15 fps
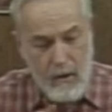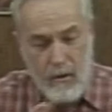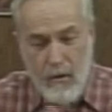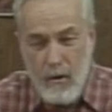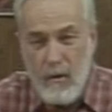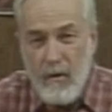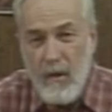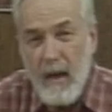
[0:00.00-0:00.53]

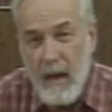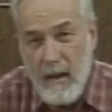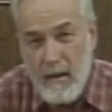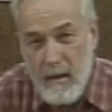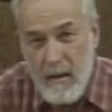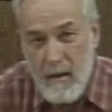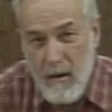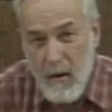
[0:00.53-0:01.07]
two
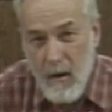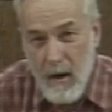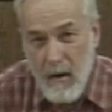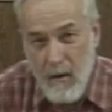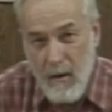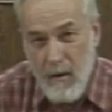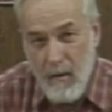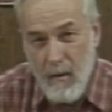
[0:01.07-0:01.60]
things
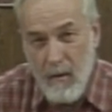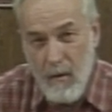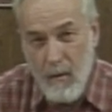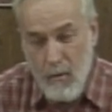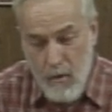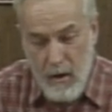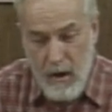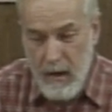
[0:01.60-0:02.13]
on the
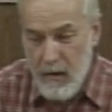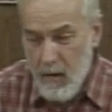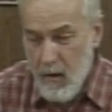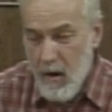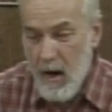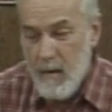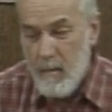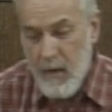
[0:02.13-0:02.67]
wood and the
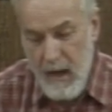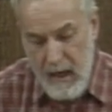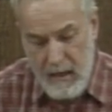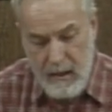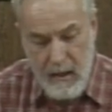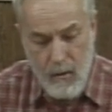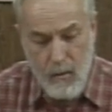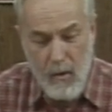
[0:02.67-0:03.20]
hard
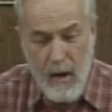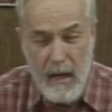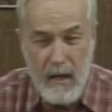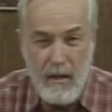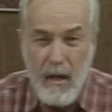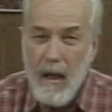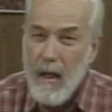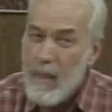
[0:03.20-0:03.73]
plastic. One
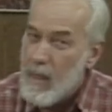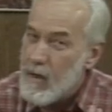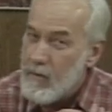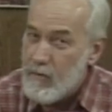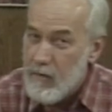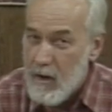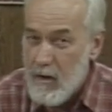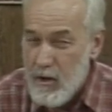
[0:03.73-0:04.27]
is the
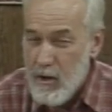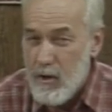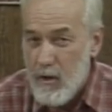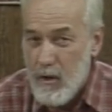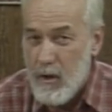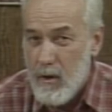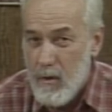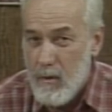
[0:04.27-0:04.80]

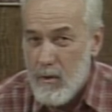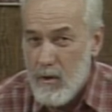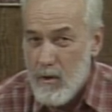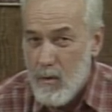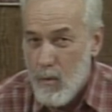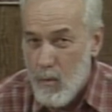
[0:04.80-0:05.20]
functional use.